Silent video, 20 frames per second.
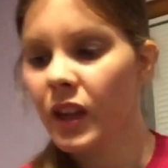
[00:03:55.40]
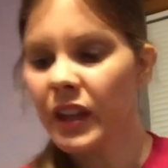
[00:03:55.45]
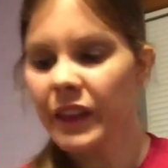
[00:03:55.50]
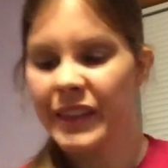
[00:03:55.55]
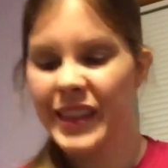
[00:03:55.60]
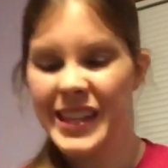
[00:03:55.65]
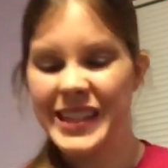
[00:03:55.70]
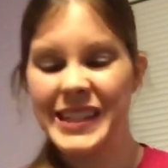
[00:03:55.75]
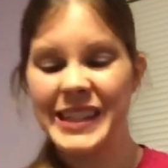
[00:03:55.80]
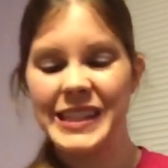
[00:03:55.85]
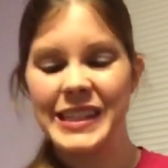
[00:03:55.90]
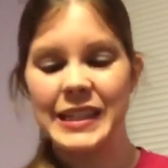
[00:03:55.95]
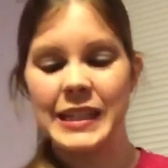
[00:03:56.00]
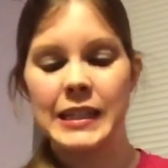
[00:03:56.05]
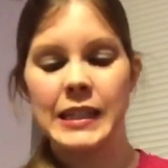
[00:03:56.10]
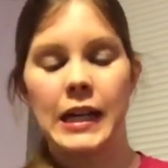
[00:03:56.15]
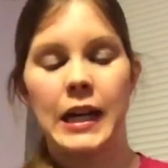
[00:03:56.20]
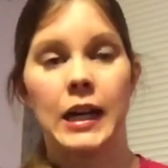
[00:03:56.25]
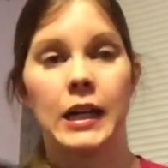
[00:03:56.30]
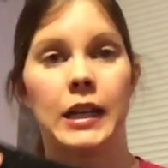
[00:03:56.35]
This is the
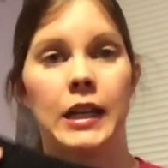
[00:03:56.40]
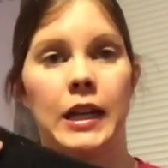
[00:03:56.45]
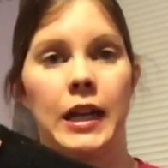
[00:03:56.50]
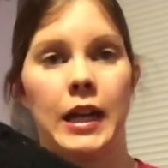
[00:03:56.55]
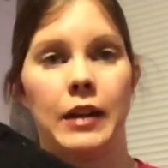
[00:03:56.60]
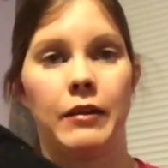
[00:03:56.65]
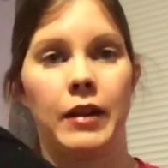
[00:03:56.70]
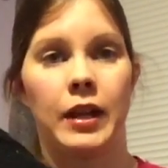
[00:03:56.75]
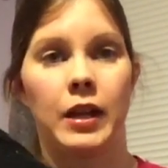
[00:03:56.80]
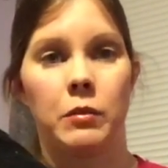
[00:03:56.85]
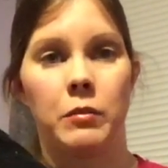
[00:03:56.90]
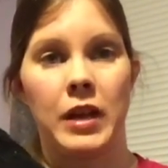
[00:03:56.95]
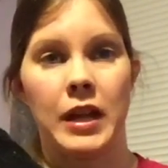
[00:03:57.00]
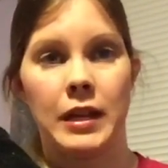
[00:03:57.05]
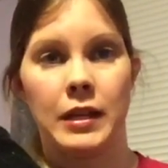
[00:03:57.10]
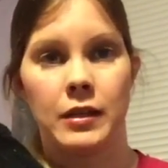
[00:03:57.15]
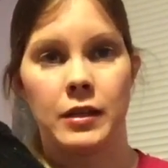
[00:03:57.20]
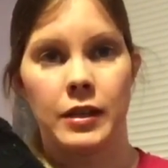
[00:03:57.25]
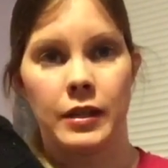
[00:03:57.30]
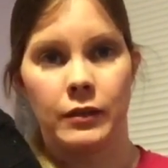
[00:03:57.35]
sock that I
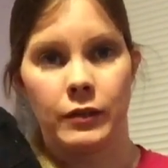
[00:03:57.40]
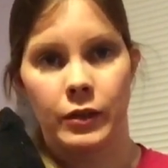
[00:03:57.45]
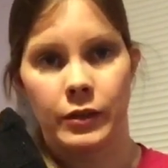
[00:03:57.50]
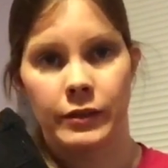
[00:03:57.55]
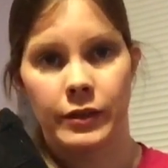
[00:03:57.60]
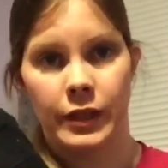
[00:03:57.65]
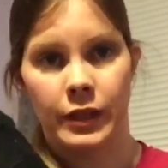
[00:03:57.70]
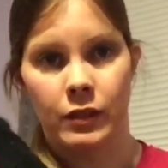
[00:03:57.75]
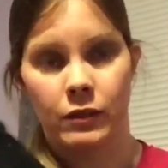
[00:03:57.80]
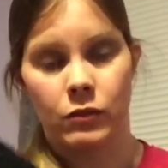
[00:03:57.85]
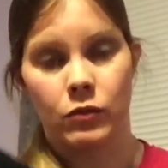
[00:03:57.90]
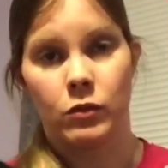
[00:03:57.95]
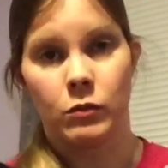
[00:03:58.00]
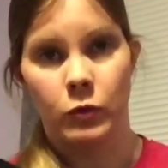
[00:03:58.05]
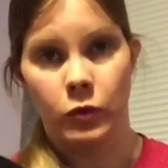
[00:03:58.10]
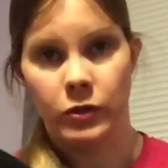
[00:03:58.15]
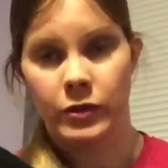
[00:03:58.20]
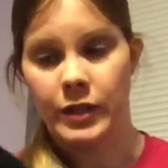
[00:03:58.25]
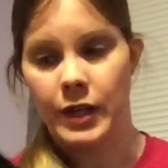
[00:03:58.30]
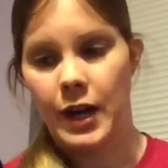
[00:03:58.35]
recommend. It looks like a
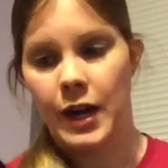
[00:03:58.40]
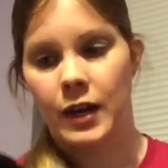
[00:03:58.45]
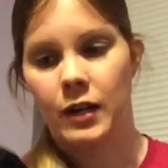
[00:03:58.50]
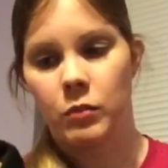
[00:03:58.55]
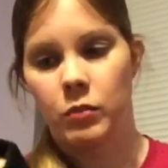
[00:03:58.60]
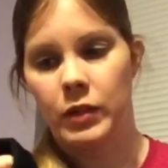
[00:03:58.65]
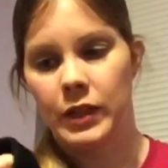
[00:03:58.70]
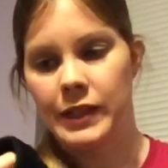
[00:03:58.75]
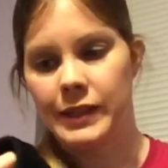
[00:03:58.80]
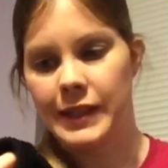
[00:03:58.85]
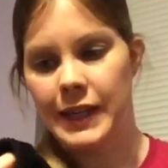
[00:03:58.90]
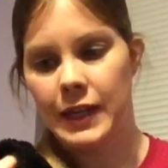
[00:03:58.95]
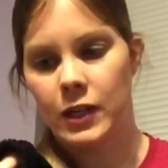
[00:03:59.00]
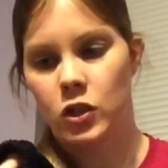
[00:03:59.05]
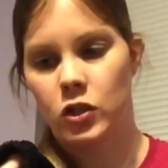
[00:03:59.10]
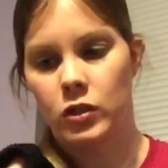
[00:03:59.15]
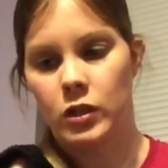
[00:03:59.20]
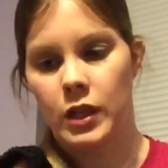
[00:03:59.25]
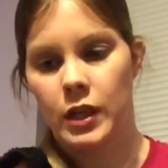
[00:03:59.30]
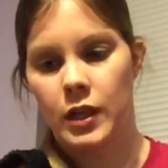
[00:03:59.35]
normal sock, but it's
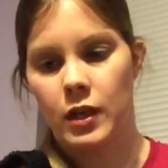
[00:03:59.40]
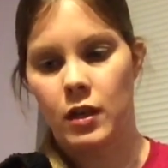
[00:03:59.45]
actually